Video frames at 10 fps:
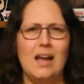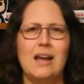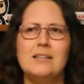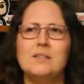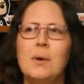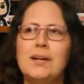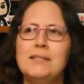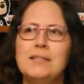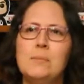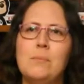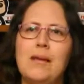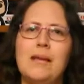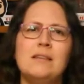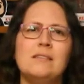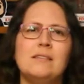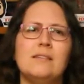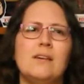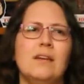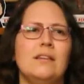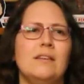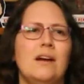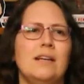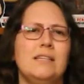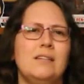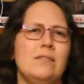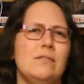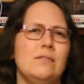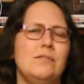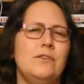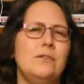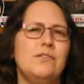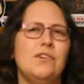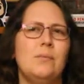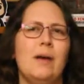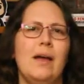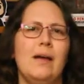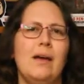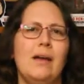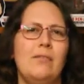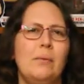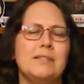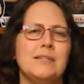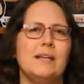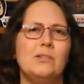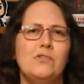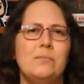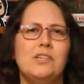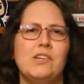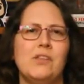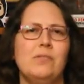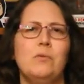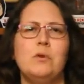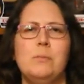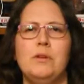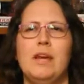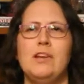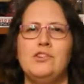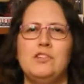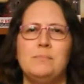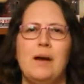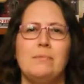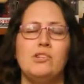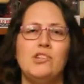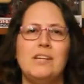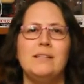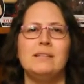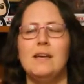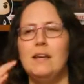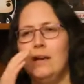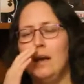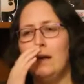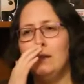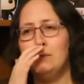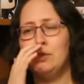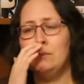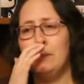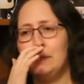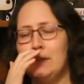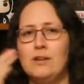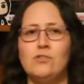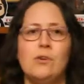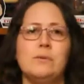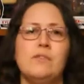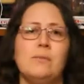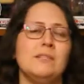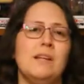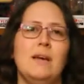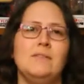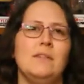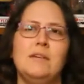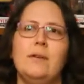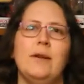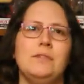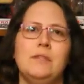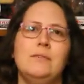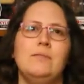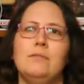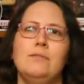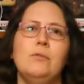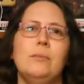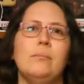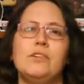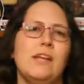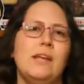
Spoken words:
It's quite a deep piece. It's looking at the idea of a future where everyone's cut off from each other and all communication is by machines, and the machine basically controls everyone's lives and they don't have to leave the room in which they